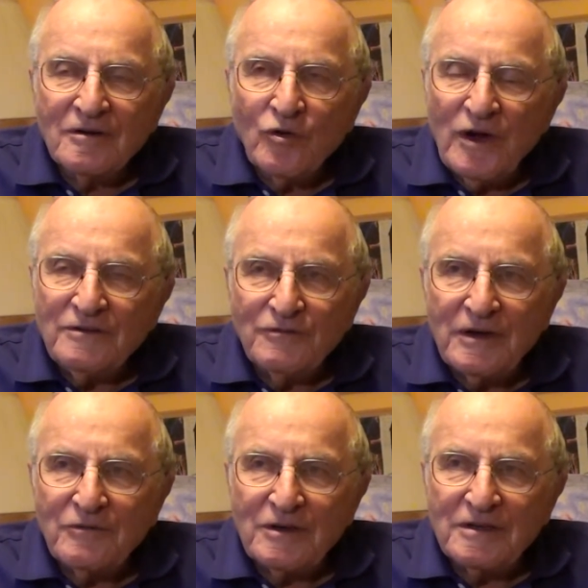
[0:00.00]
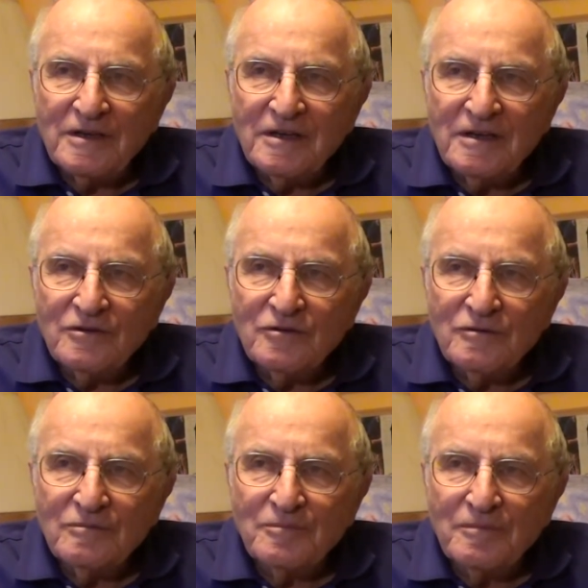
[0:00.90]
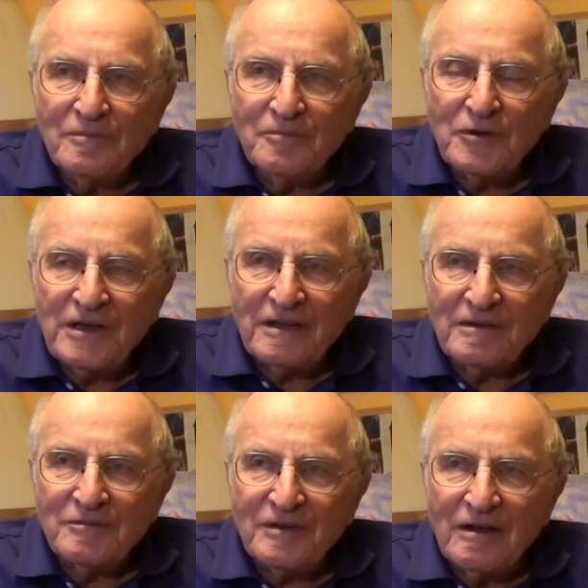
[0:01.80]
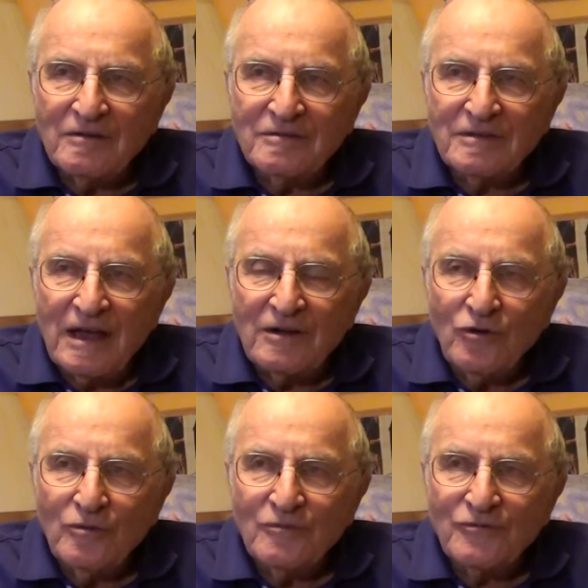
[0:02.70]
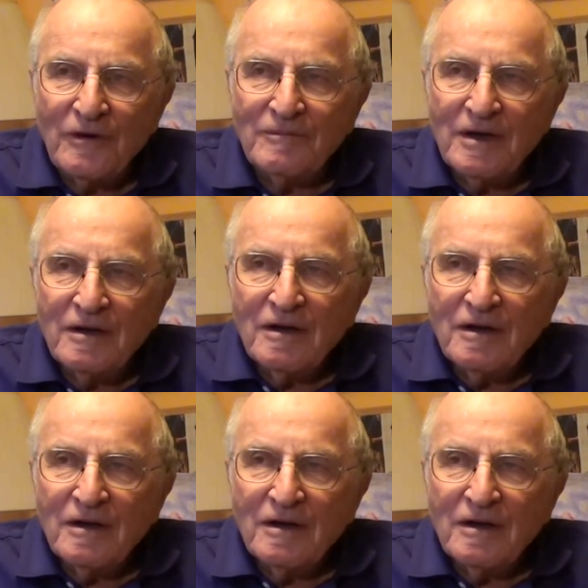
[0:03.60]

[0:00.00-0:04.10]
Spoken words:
quite frequently to protect themselves at home from